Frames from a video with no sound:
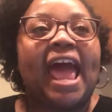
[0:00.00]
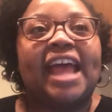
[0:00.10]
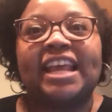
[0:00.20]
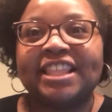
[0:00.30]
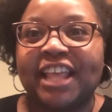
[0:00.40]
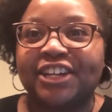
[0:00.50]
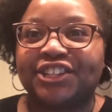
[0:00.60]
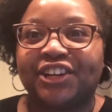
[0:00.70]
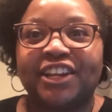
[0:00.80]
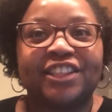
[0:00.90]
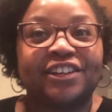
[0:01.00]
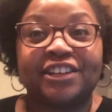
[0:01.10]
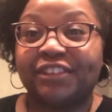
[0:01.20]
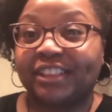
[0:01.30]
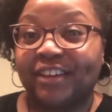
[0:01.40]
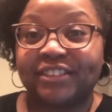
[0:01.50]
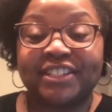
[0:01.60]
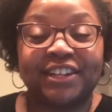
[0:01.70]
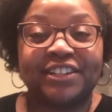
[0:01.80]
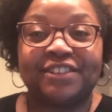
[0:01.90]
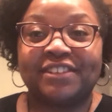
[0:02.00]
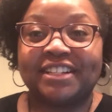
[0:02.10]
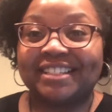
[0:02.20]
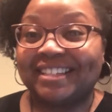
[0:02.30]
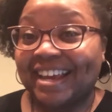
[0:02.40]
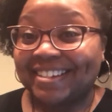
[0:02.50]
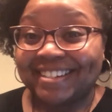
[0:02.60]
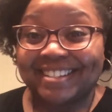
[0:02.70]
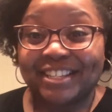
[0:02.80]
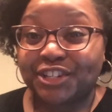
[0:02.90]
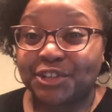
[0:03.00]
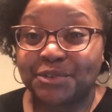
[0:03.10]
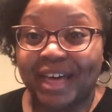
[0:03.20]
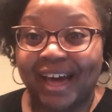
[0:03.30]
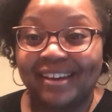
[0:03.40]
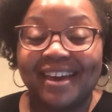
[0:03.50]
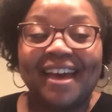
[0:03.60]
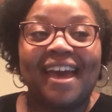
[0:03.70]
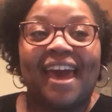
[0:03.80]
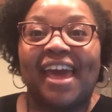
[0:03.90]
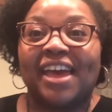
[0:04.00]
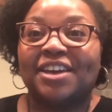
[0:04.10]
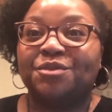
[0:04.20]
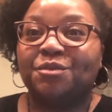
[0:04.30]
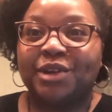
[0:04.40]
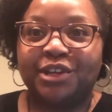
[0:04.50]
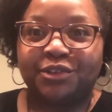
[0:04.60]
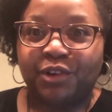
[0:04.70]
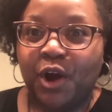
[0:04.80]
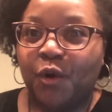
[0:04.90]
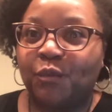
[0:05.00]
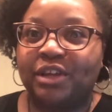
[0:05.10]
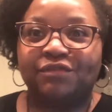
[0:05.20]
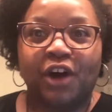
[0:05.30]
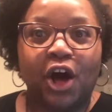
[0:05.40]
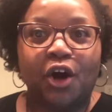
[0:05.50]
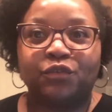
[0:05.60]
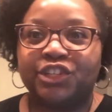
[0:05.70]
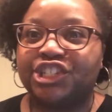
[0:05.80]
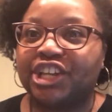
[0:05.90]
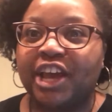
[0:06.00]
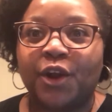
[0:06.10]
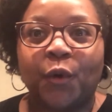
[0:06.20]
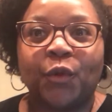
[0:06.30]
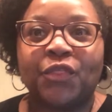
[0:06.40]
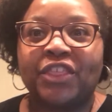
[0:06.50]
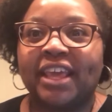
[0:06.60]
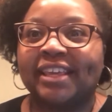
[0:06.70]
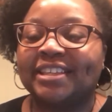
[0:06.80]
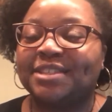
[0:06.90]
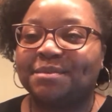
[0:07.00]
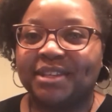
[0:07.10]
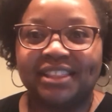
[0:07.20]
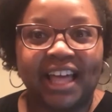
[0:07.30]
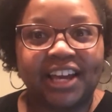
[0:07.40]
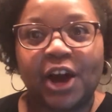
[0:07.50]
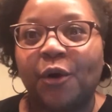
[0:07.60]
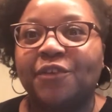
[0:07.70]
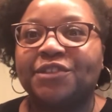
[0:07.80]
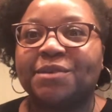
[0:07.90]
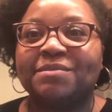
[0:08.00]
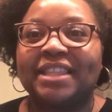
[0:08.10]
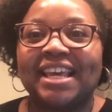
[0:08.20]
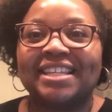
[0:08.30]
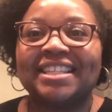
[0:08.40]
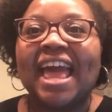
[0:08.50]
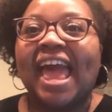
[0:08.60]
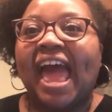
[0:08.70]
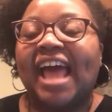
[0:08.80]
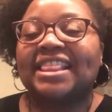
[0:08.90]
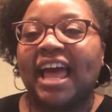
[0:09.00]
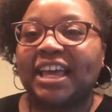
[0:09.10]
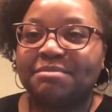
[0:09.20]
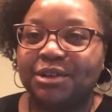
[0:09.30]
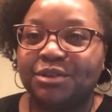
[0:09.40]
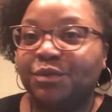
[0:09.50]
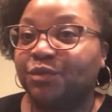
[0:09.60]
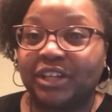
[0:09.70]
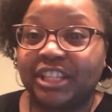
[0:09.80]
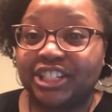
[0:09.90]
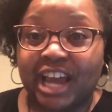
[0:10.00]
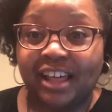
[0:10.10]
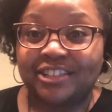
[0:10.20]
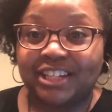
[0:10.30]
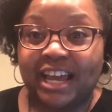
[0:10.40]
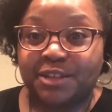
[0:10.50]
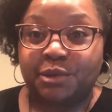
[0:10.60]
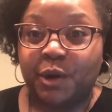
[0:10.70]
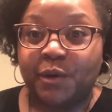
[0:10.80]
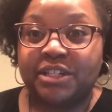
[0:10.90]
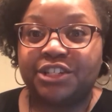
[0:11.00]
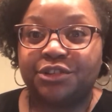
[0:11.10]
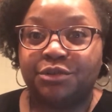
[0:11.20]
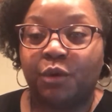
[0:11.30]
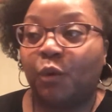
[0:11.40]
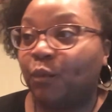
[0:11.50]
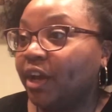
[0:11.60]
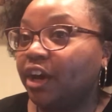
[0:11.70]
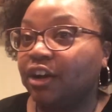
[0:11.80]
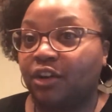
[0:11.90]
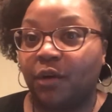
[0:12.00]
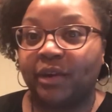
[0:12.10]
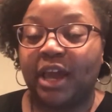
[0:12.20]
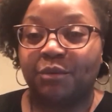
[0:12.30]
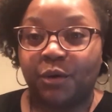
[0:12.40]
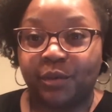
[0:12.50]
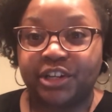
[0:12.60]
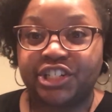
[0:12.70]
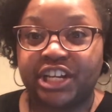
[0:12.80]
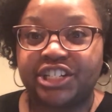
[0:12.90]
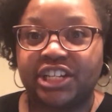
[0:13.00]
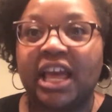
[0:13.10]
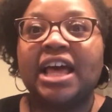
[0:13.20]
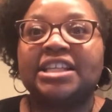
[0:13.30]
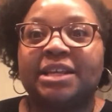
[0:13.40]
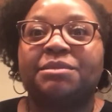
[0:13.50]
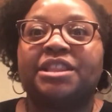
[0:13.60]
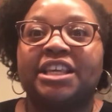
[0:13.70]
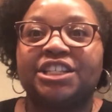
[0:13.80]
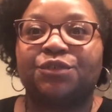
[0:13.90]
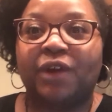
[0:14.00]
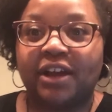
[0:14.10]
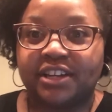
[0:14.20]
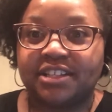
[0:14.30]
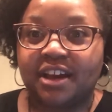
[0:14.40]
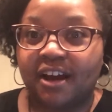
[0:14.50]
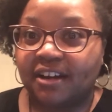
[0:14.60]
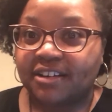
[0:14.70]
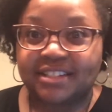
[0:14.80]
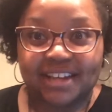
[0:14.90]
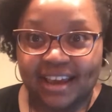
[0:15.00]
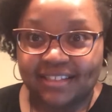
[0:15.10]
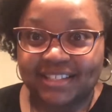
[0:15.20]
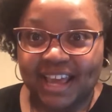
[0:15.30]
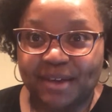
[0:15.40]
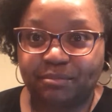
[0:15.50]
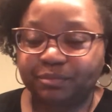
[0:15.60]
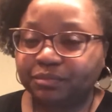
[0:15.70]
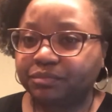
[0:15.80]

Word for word: And in that journey, there are different levels, there are different stages to that. And we grow, we evolve, we shed old things, we let go of some things. And that can be really challenging as we go into while we are growing and while we're changing, some of the things around us are staying the same.